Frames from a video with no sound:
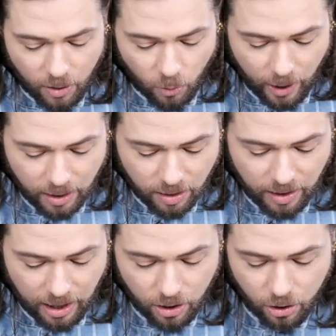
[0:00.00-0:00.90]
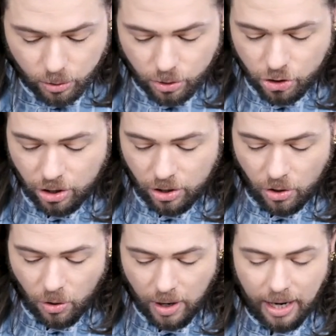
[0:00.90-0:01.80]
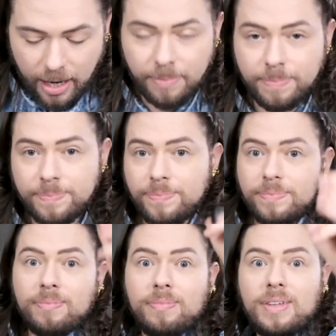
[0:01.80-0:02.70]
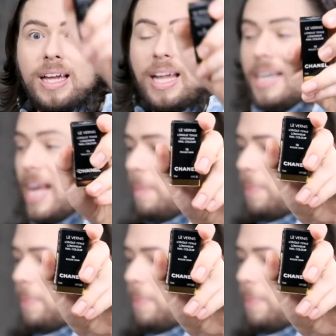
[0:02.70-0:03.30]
with the Rouge Noir nail